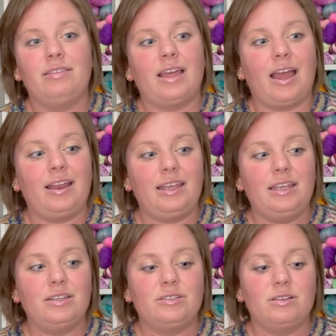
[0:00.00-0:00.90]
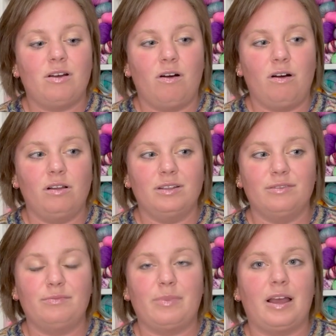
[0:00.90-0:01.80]
that is all
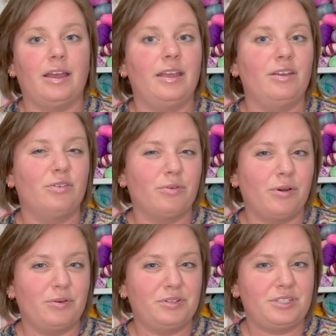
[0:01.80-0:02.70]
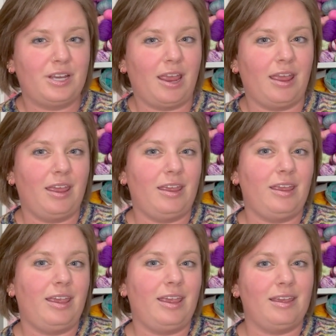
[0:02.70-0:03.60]
of my
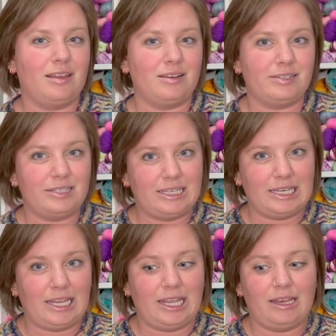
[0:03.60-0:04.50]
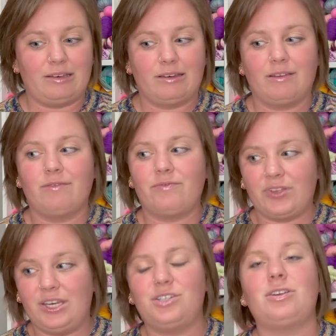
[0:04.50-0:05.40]
crochet and knit
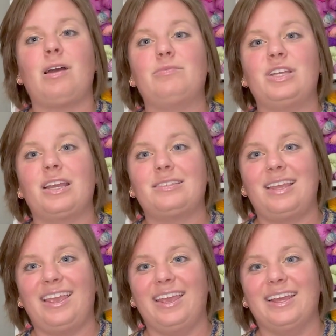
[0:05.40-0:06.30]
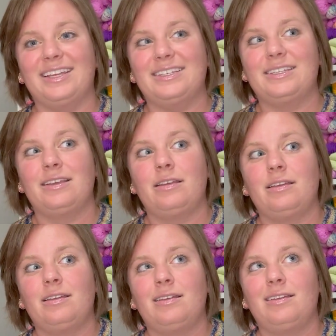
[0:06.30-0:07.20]
finished objects and
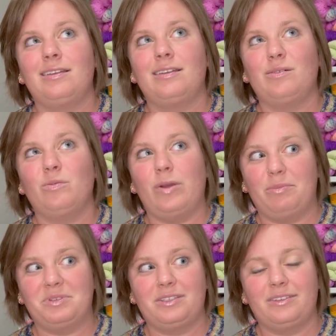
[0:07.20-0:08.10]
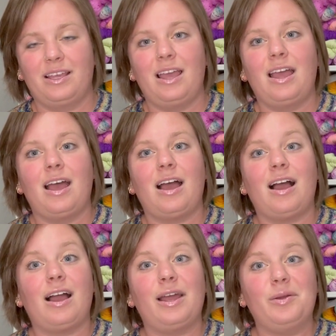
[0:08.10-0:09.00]
whips.
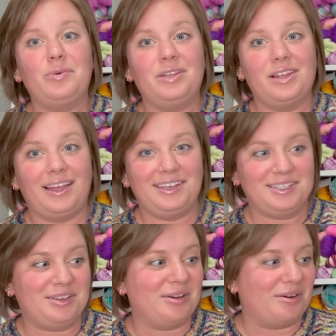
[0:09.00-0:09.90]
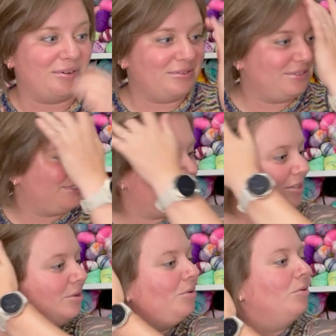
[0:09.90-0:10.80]
I would like to go
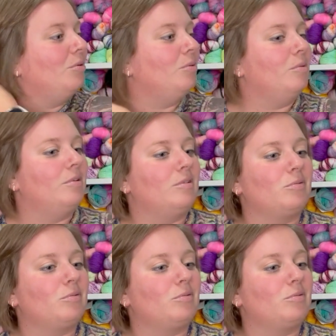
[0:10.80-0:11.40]
to